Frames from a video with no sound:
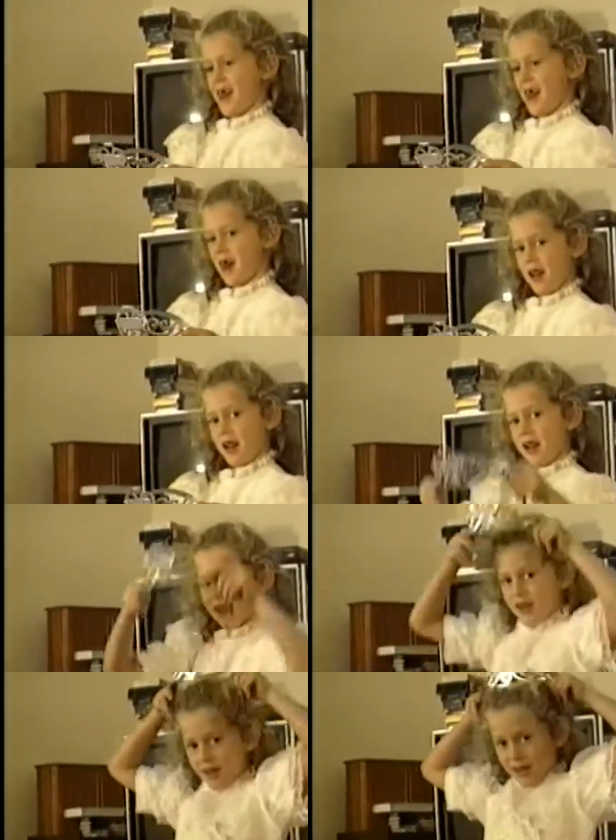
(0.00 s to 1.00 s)
and lived
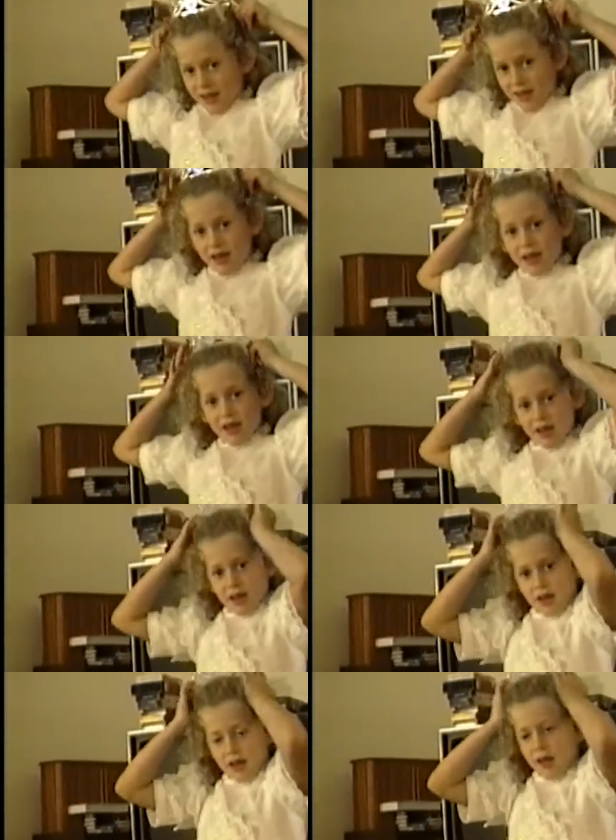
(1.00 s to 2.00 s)
in a castle.
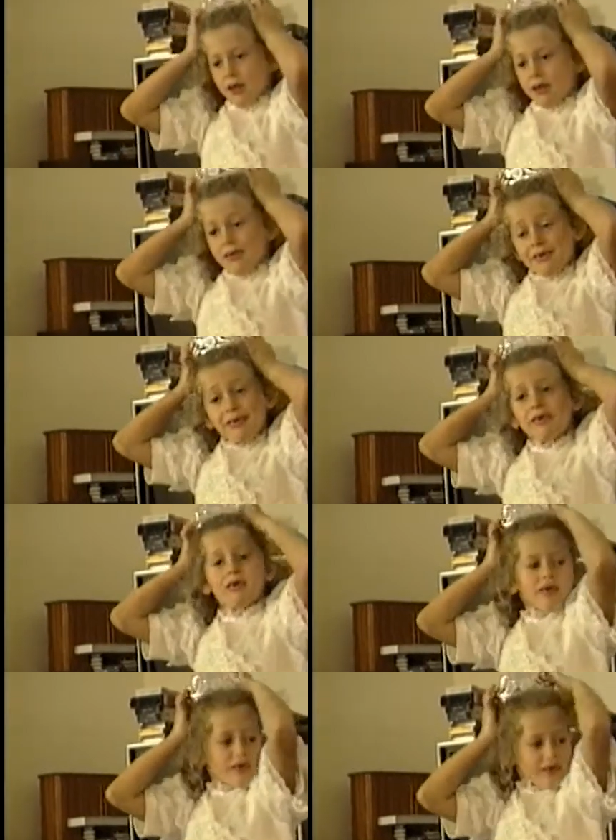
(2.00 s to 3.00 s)

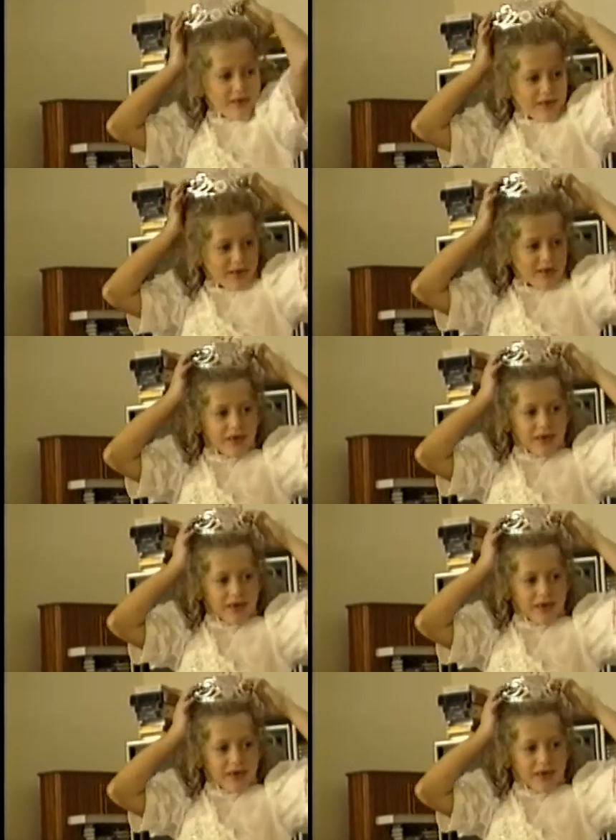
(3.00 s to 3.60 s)
One day,